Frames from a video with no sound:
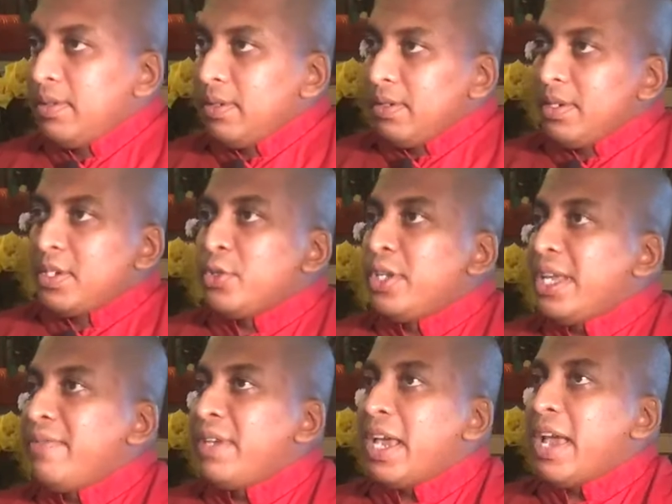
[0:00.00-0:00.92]
Today
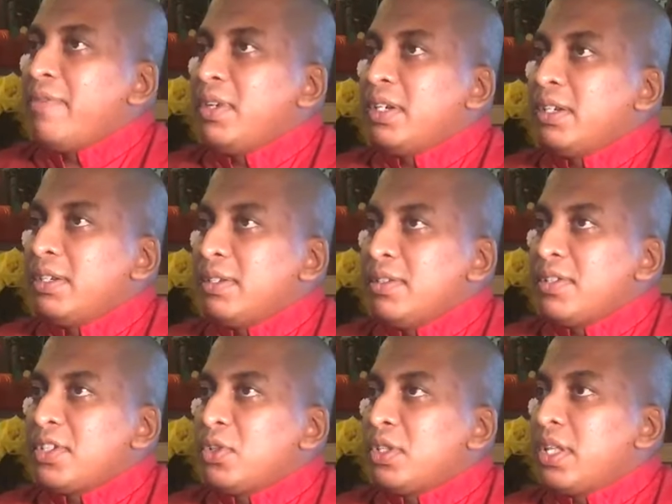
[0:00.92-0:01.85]
we have a
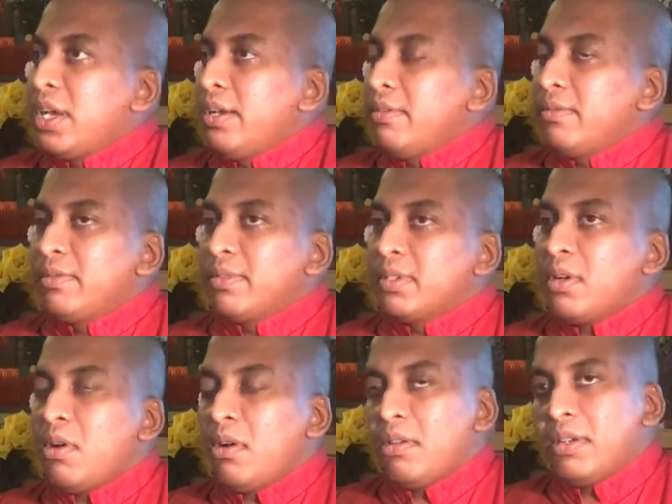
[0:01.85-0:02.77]
sutta
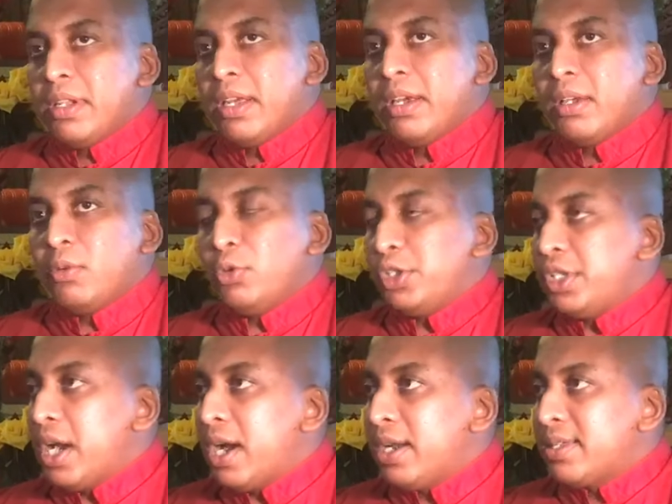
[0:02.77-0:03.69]
called
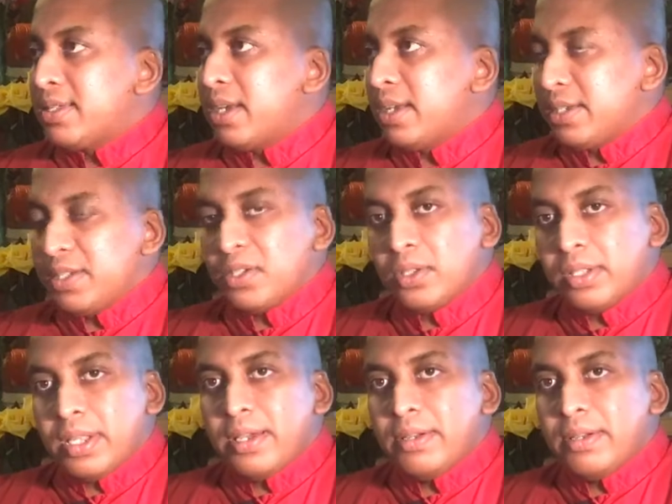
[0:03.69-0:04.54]
Ujjhānasanni Sutta